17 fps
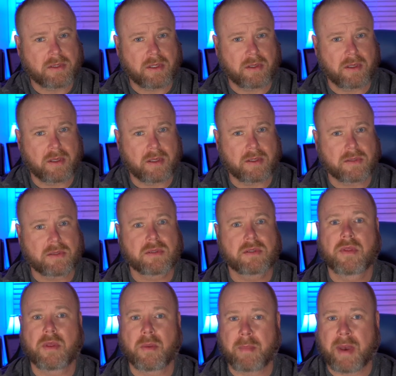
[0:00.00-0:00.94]
to
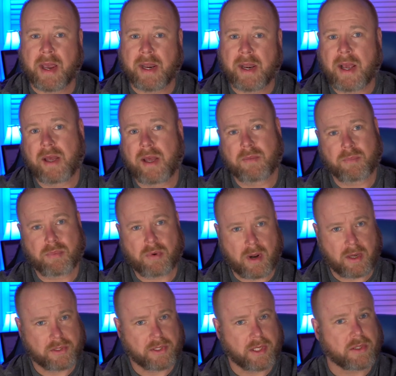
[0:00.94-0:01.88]
this, the Manhattan
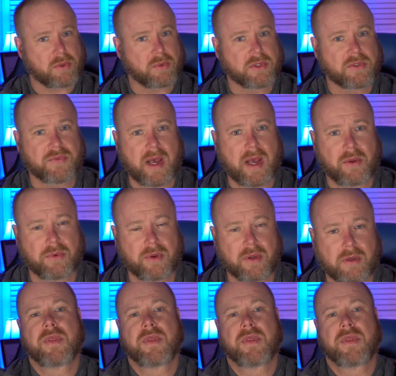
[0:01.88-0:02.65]
Project was founded.